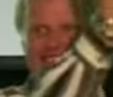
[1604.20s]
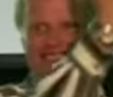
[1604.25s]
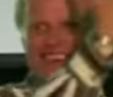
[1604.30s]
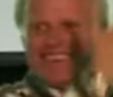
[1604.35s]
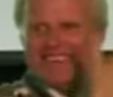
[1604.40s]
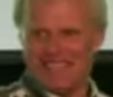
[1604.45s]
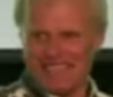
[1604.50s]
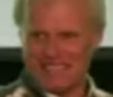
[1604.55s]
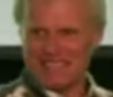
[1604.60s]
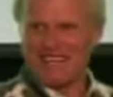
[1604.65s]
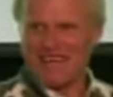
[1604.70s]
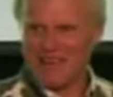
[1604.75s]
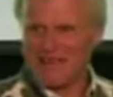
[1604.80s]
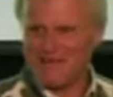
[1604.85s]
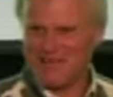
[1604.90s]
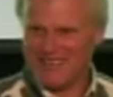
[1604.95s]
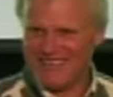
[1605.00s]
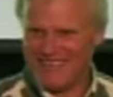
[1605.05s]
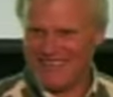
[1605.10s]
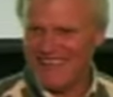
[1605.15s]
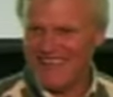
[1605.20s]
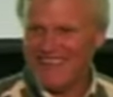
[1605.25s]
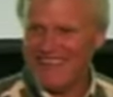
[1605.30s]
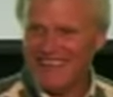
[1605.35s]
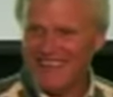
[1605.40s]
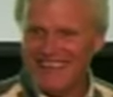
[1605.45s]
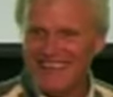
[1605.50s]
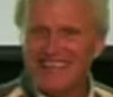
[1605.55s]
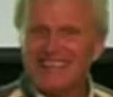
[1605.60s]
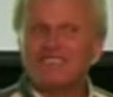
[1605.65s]
in a time of need.
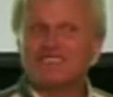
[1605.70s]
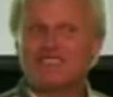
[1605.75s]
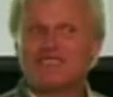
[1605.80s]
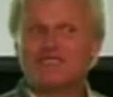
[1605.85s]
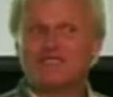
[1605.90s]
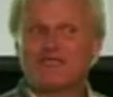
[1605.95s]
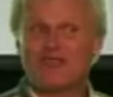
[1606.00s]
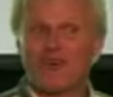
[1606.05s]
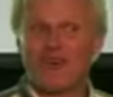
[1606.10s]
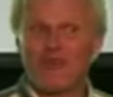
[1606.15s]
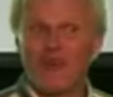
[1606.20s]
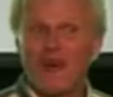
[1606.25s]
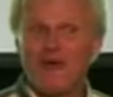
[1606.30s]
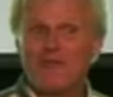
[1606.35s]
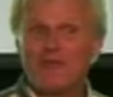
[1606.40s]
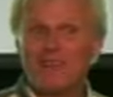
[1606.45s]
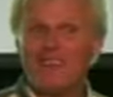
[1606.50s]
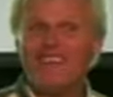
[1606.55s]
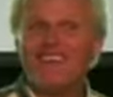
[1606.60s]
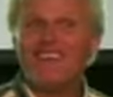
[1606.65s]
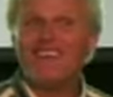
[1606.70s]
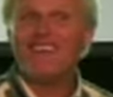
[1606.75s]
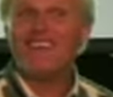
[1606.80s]
Is His door open?